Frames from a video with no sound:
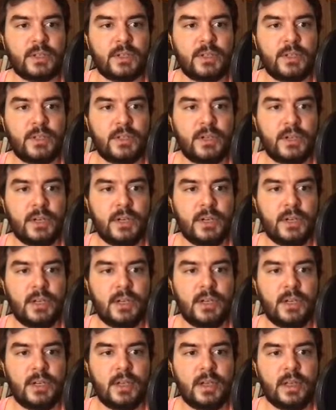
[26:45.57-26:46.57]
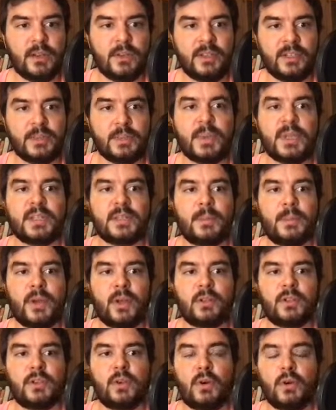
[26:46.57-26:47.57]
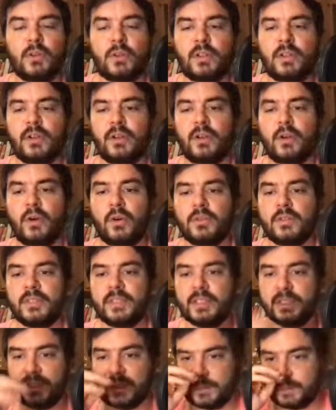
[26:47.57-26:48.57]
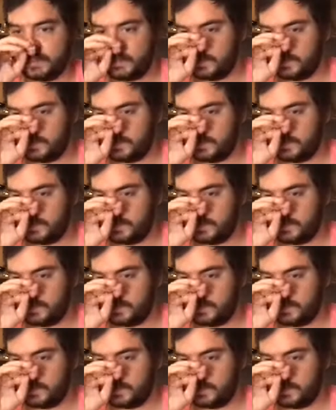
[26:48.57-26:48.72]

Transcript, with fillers: here and he speaks about con you know cons is